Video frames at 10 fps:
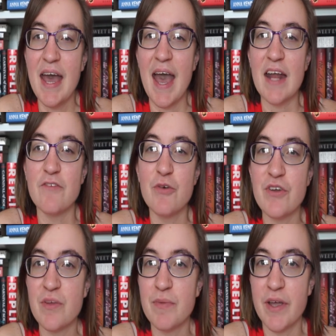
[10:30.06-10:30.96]
And of
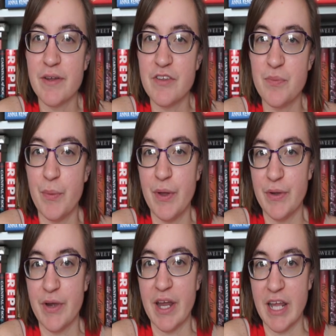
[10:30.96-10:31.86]
course, I'm not going to
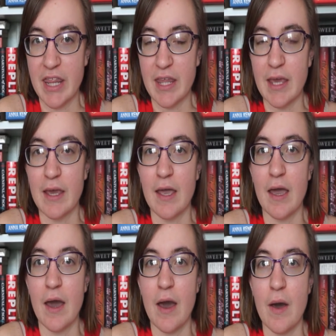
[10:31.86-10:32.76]
spoiler anything,
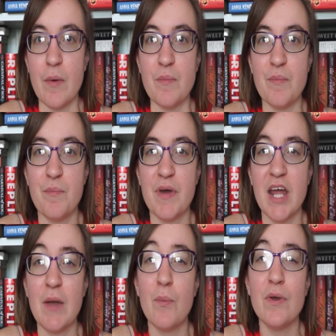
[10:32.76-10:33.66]
um, but
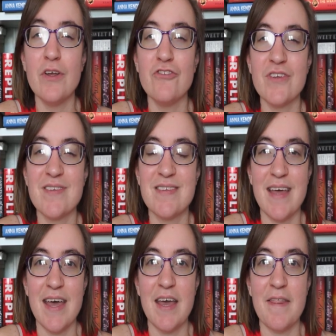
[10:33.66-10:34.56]
I will just
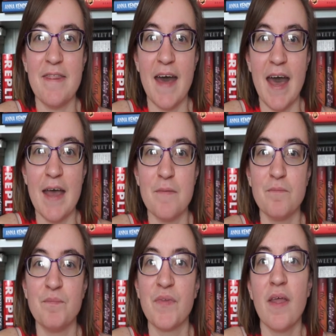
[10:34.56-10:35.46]
say that
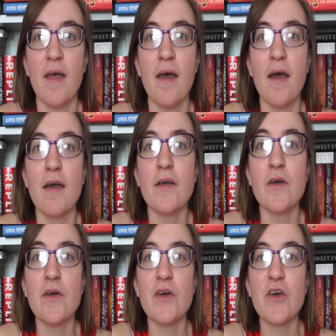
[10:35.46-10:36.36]

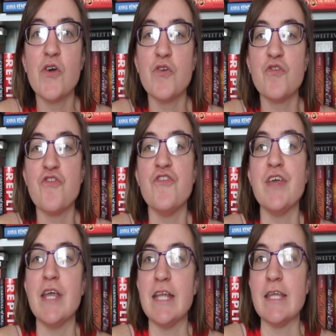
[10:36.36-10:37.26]

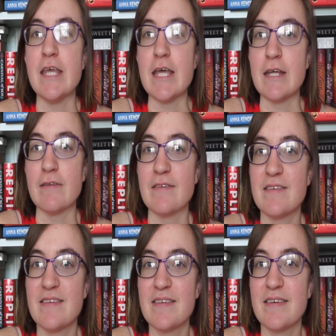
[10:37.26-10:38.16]

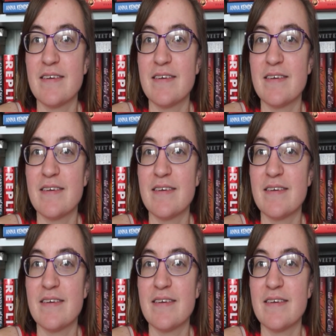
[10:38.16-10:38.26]
convenient.